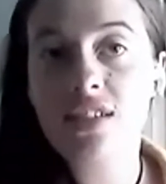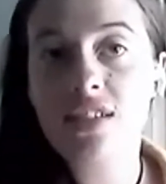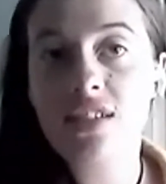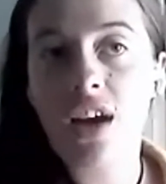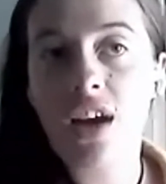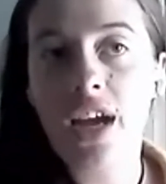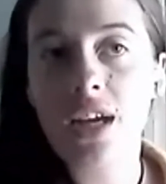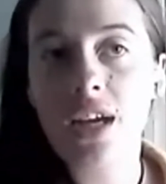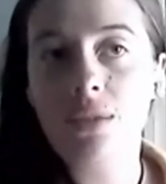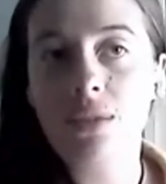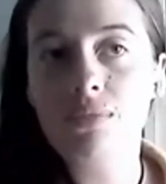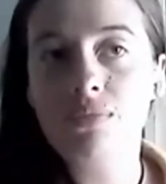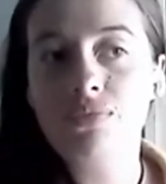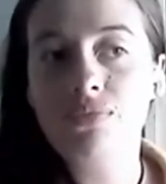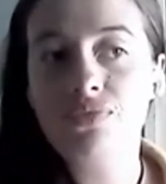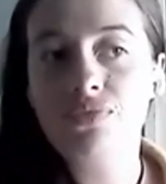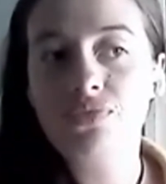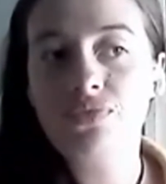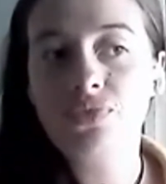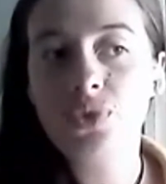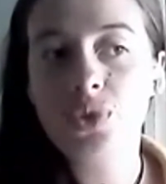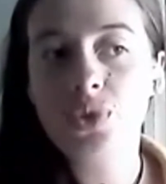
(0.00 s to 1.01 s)
I um,
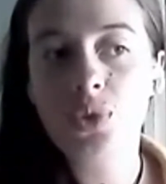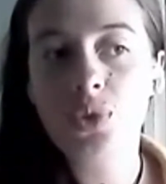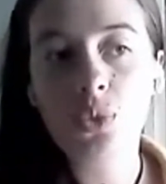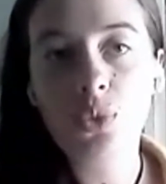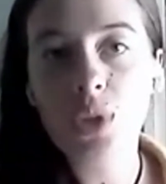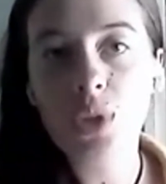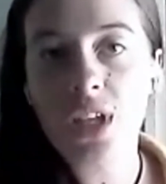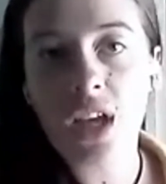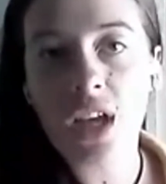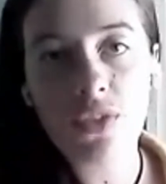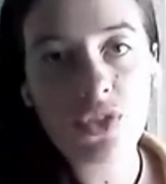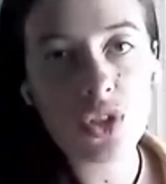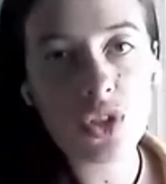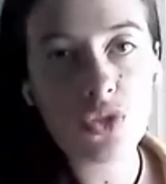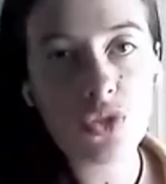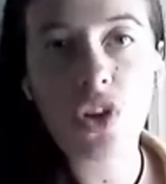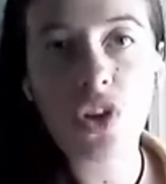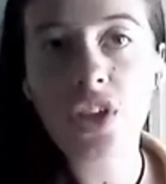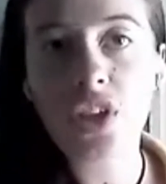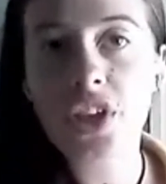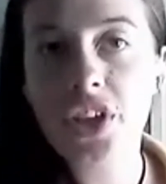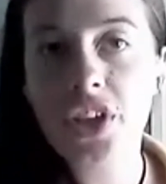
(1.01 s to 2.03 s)
would love to
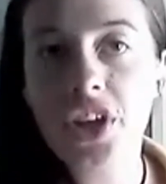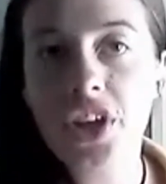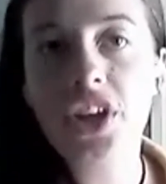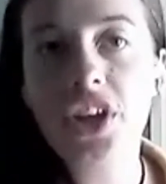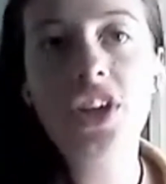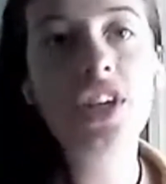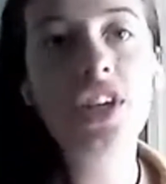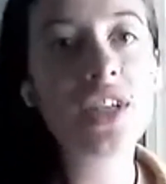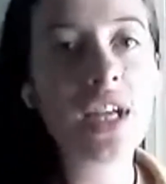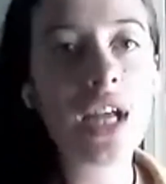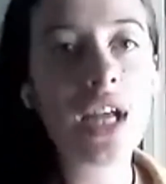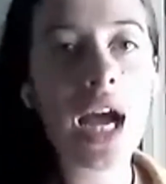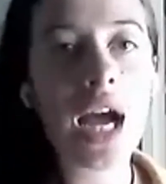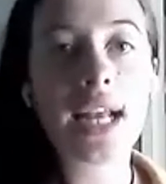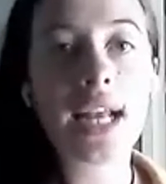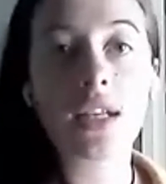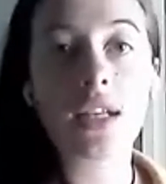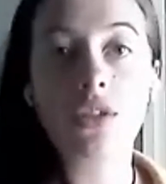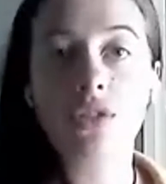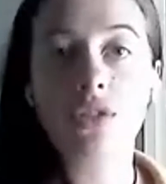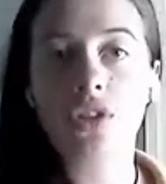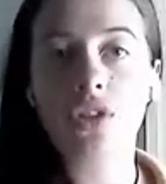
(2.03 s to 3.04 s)
follow her and had a
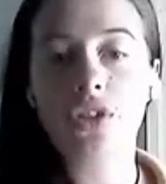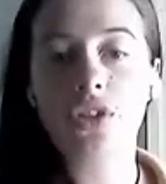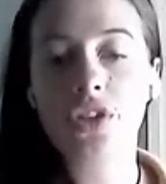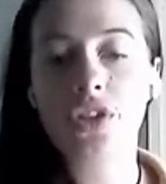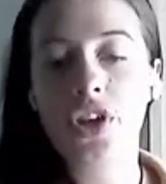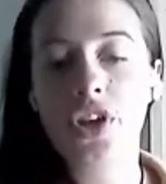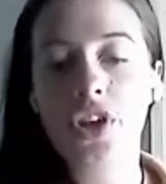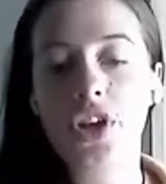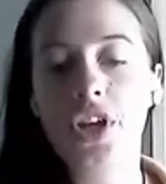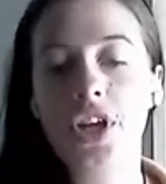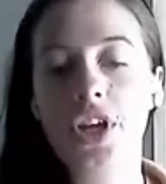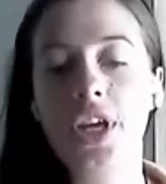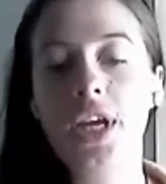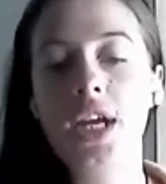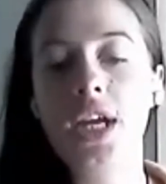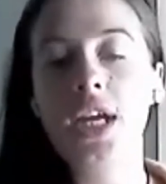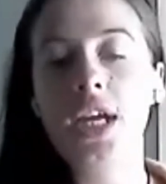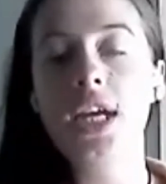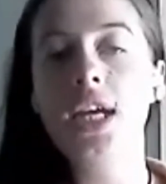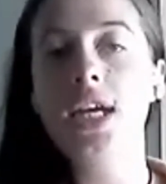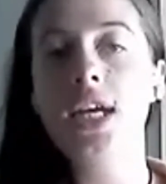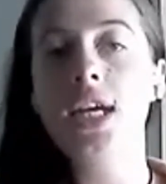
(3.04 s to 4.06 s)
look on her
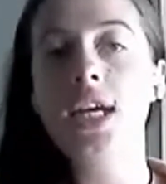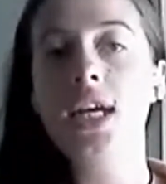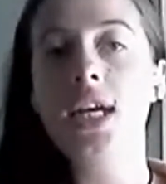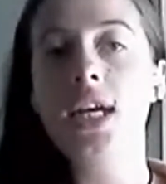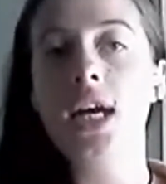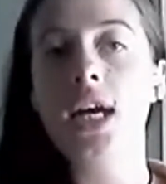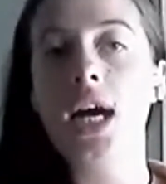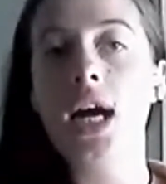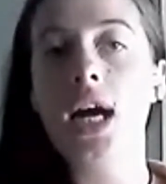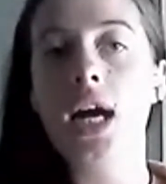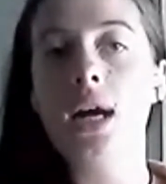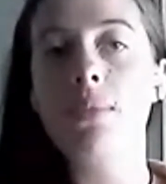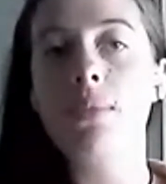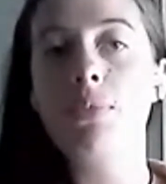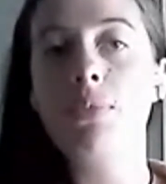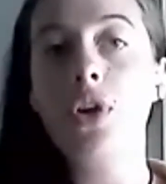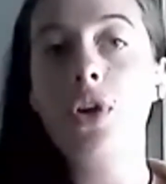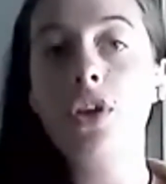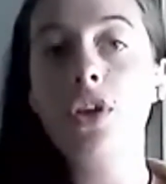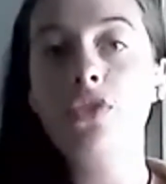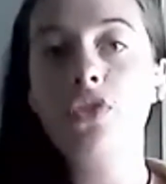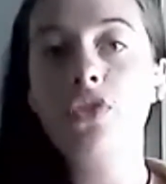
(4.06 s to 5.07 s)
um,
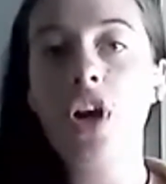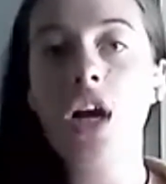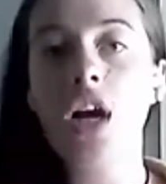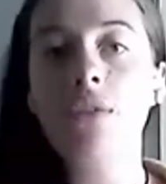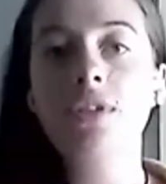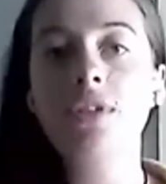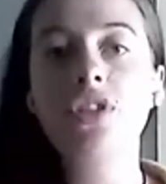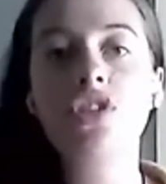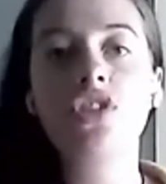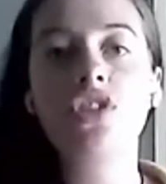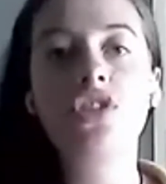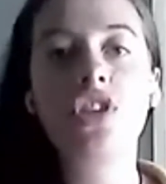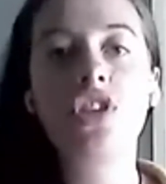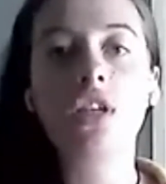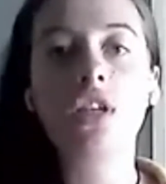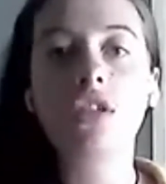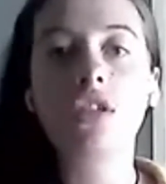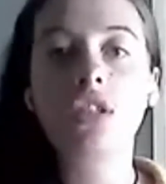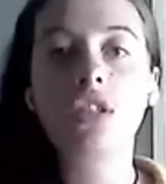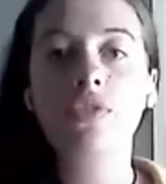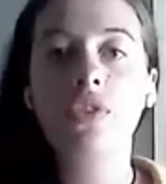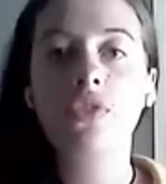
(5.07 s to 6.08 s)
profile, and she shared
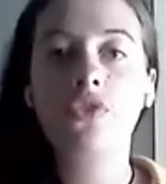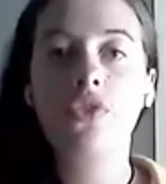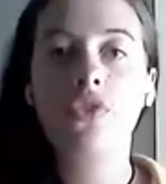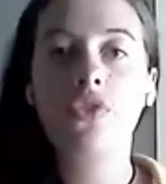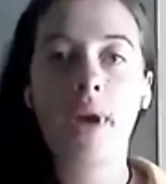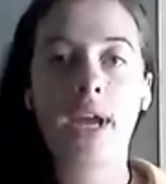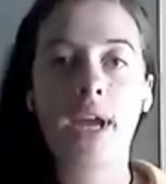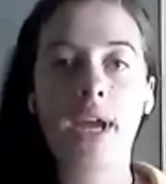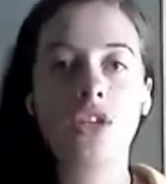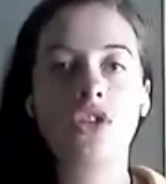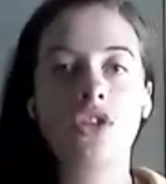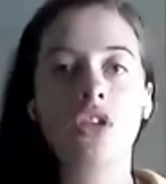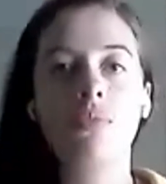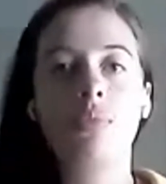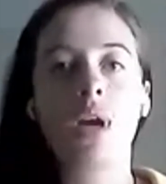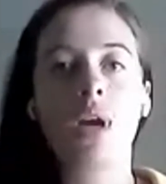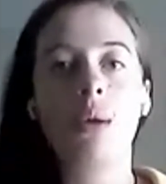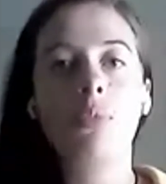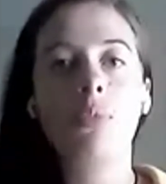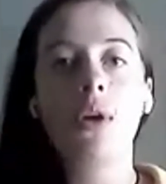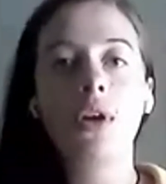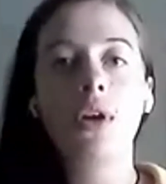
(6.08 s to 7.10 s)
lots of information
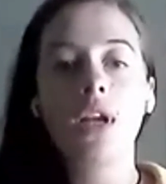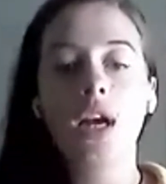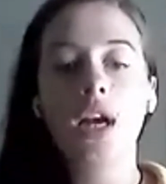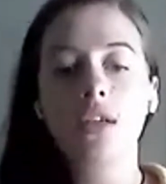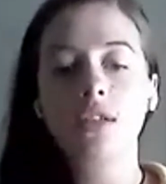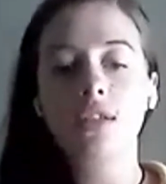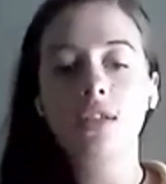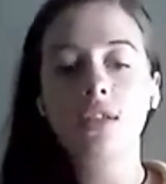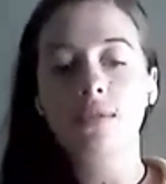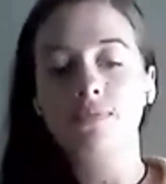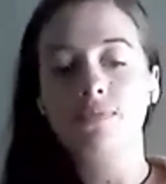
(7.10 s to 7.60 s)
about products.